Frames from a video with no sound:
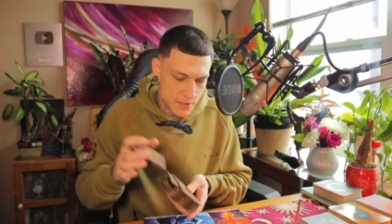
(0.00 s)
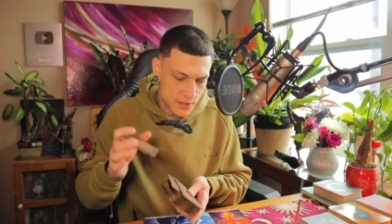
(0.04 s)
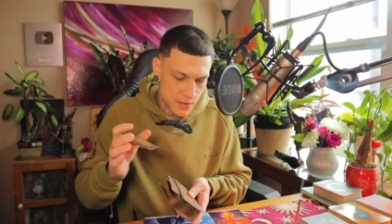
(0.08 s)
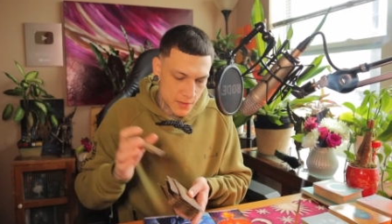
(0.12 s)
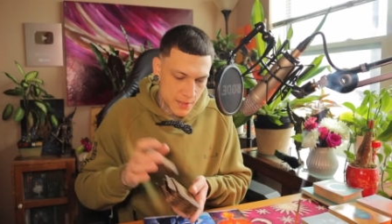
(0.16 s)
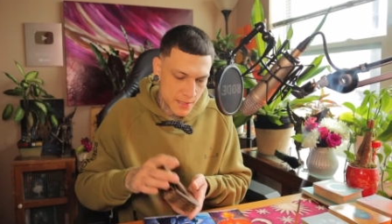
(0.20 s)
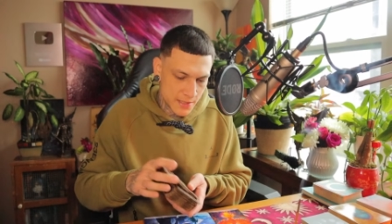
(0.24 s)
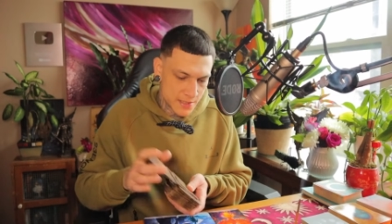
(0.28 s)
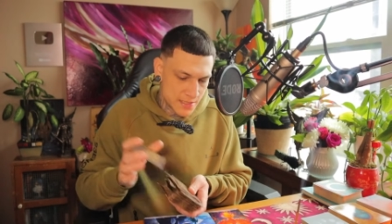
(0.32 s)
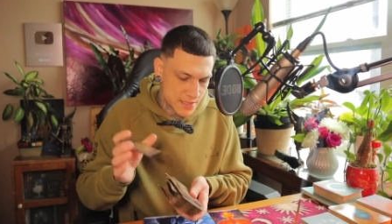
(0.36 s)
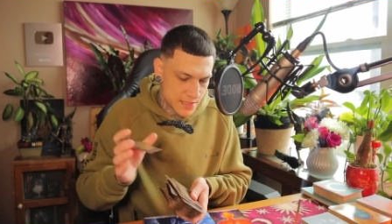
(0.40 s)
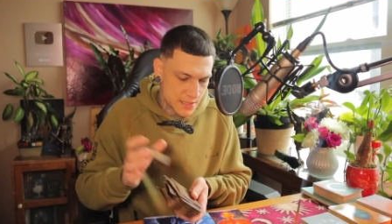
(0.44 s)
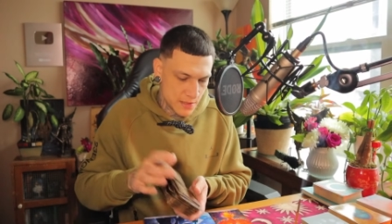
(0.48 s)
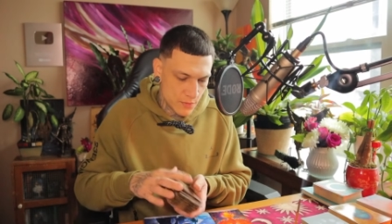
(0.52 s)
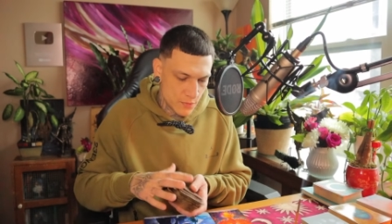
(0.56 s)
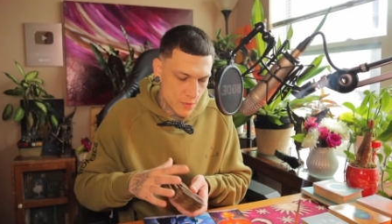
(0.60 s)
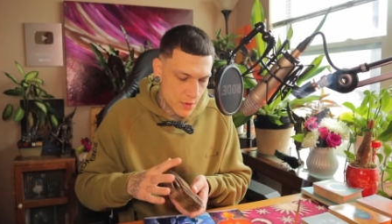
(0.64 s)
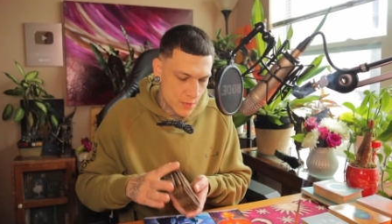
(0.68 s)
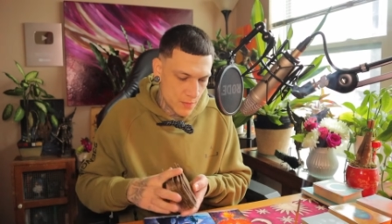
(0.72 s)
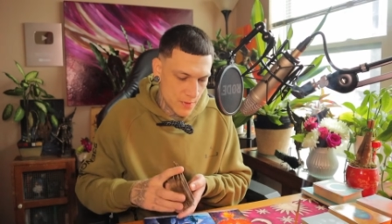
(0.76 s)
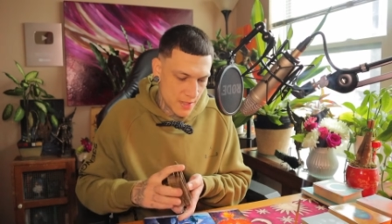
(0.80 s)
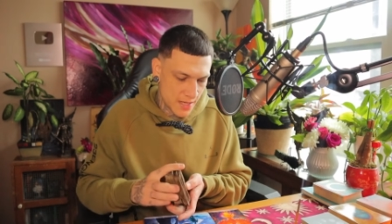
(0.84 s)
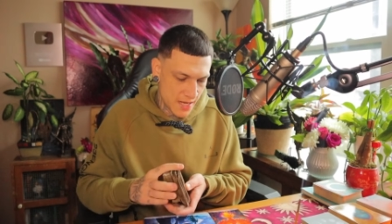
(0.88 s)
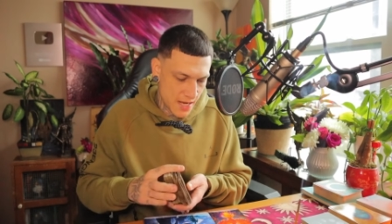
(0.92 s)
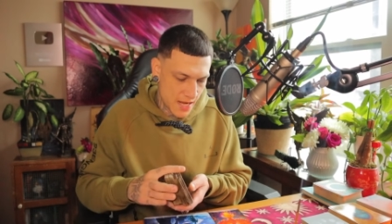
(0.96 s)
So let's see
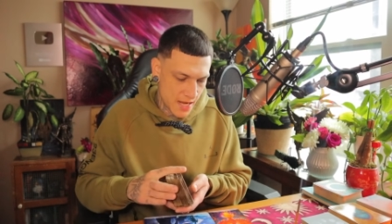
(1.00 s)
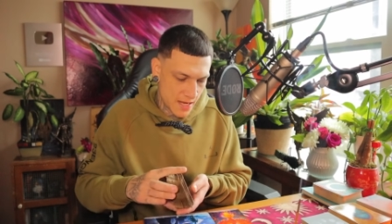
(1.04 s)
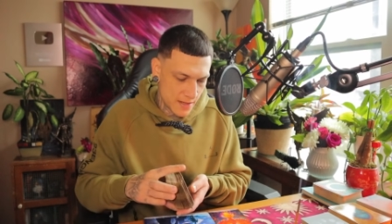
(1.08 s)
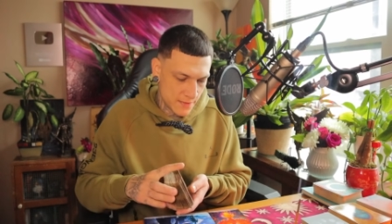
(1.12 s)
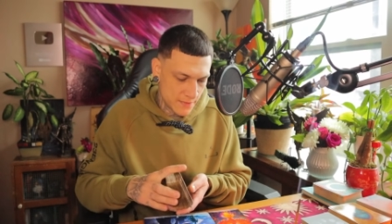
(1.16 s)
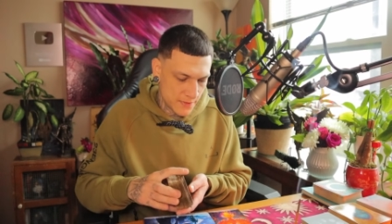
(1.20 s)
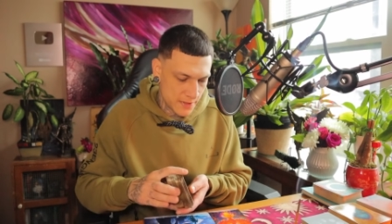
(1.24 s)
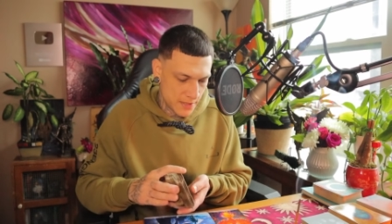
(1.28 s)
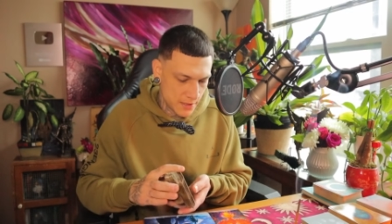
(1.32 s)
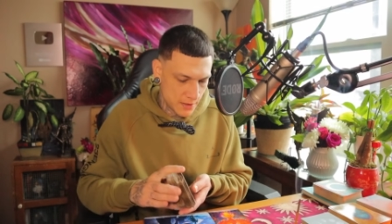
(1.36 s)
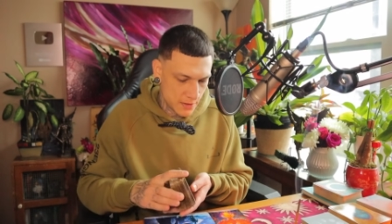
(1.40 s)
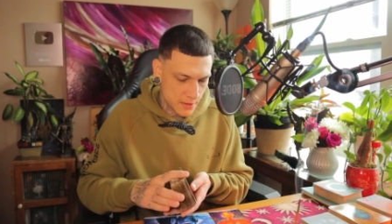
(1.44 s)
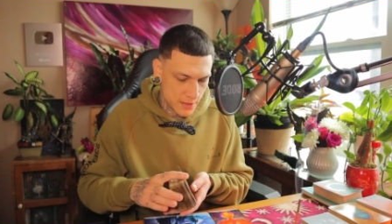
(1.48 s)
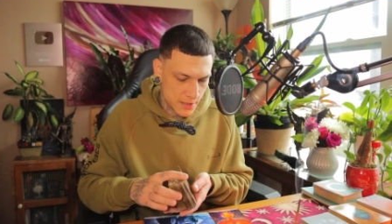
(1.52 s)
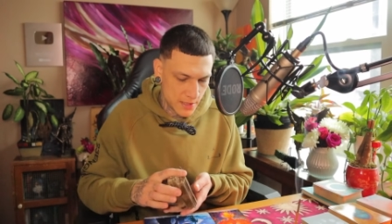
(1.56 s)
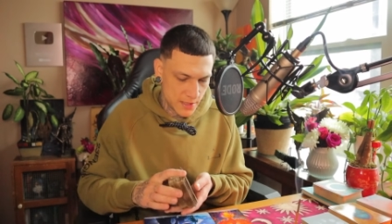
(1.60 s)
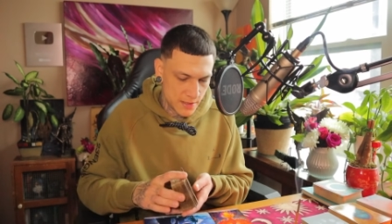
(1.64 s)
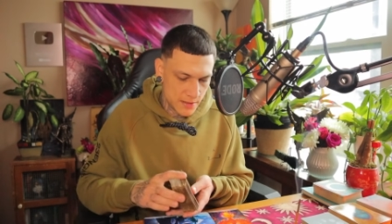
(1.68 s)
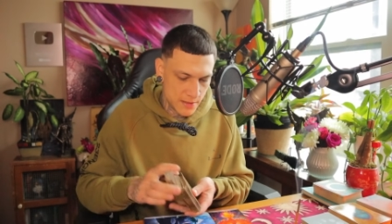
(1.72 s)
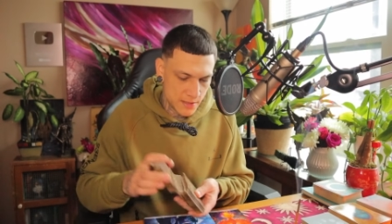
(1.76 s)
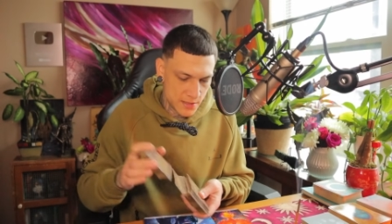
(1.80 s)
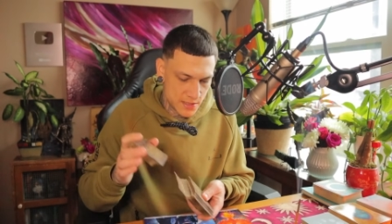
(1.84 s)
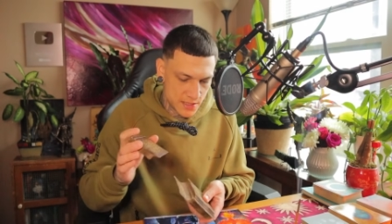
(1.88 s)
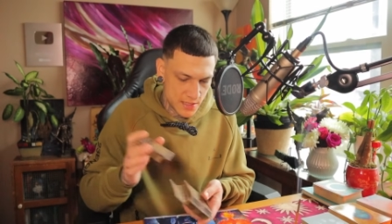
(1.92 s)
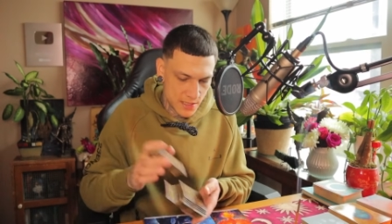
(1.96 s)
what we have here
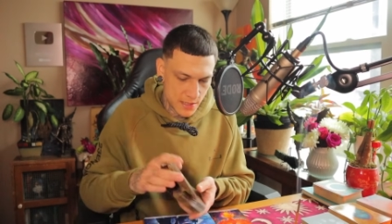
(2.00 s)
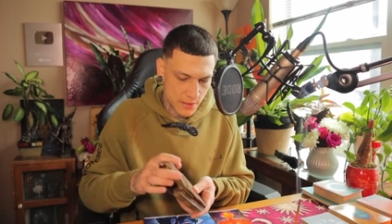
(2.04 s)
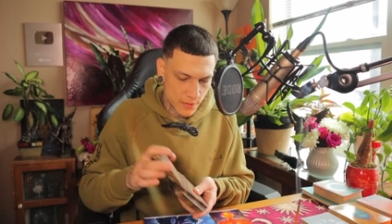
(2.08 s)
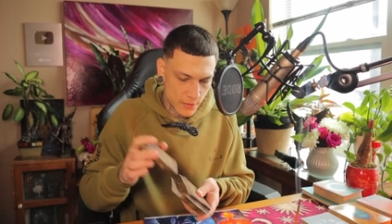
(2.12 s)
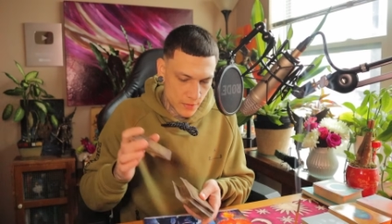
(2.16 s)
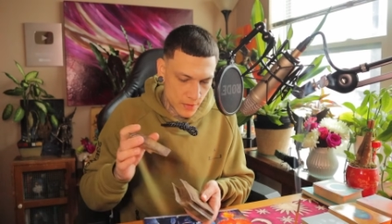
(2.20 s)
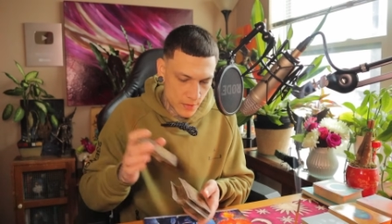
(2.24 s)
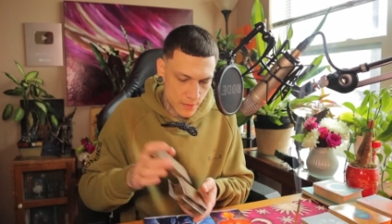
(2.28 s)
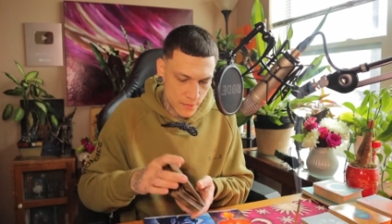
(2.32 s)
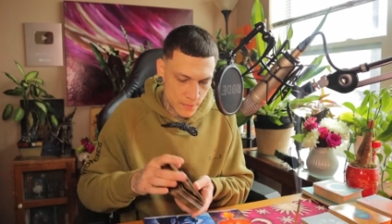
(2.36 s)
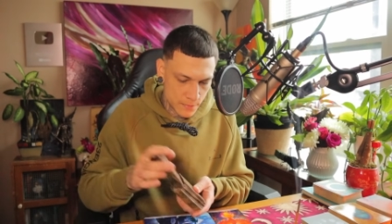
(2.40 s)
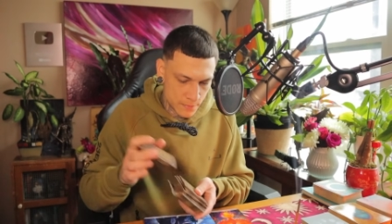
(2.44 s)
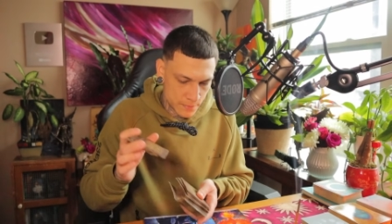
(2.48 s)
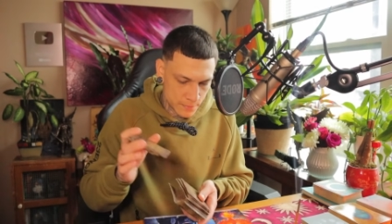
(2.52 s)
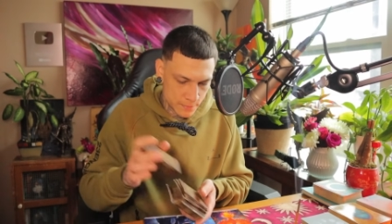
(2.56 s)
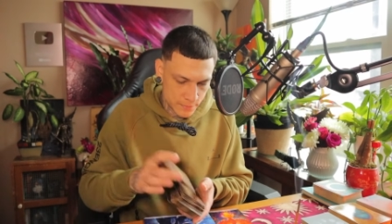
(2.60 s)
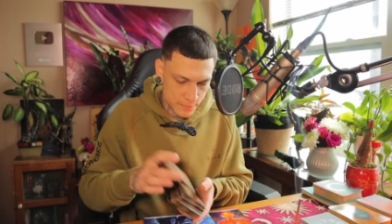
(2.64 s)
in the tarot.